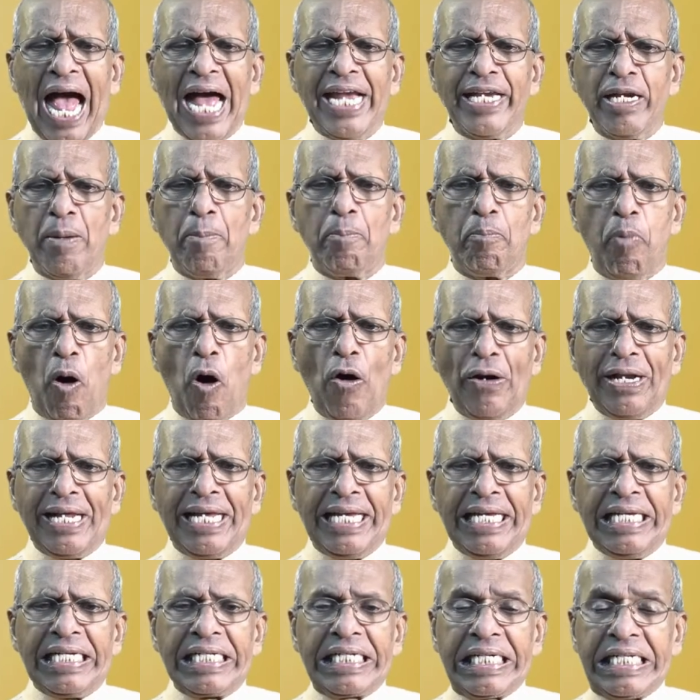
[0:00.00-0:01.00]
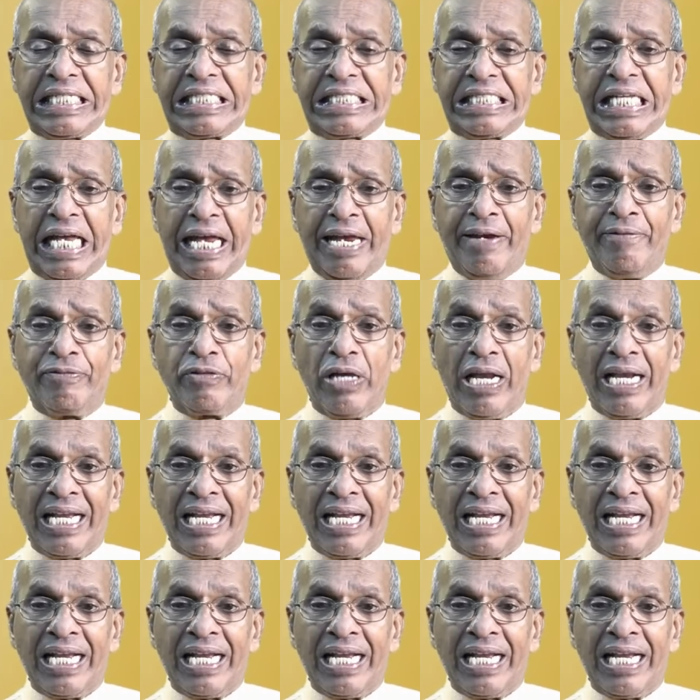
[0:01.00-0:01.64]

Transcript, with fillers: and the body receives